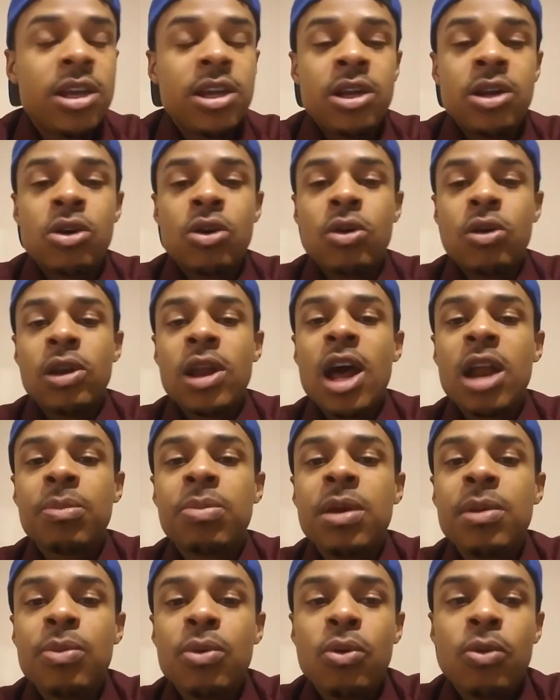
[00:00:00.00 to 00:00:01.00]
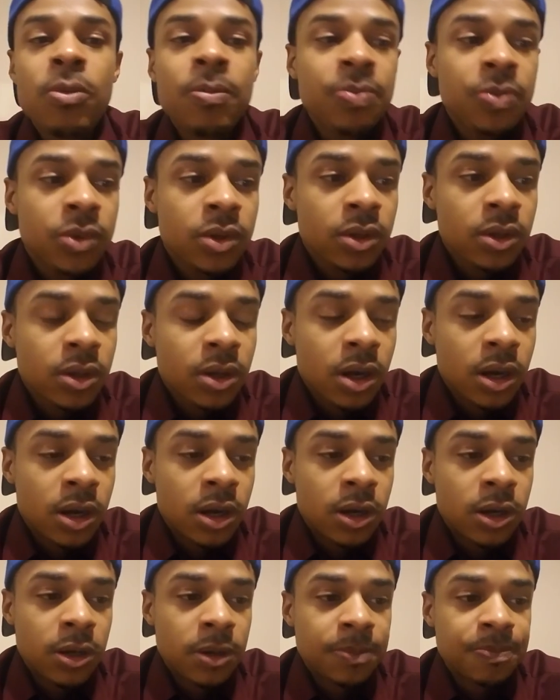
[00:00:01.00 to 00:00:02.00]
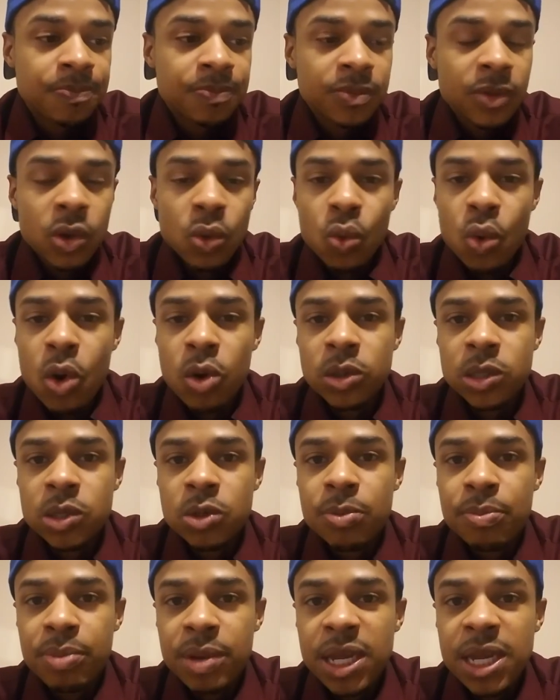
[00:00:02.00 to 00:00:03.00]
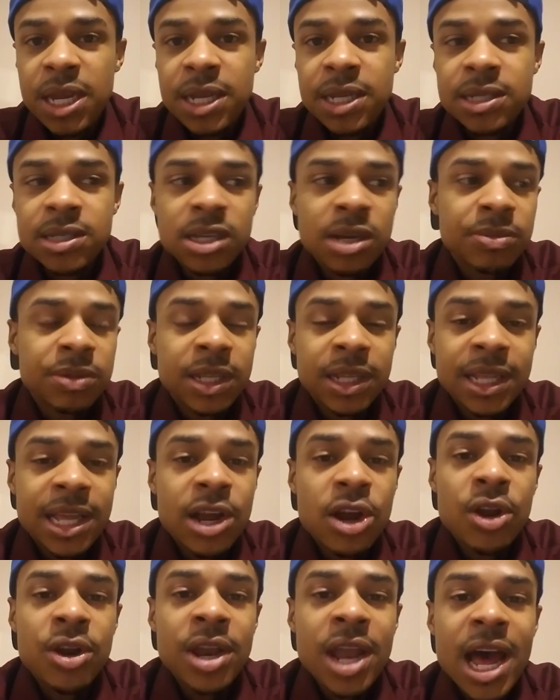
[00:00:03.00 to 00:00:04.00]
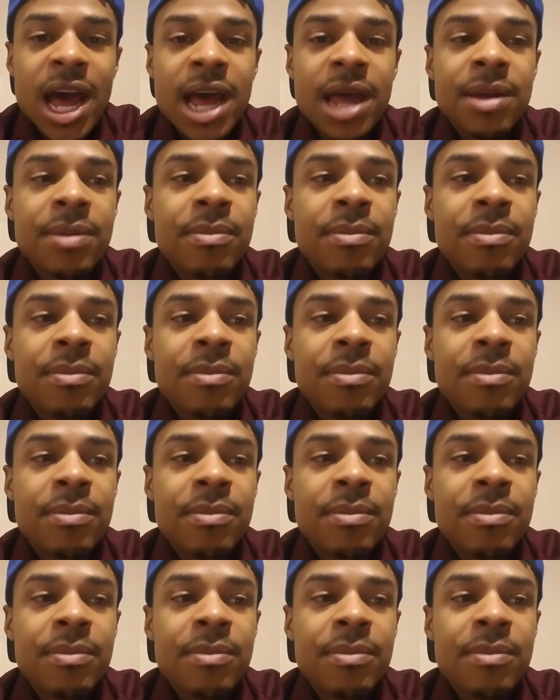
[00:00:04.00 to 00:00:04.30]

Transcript: You know, a lot of people um, want to be something they are not,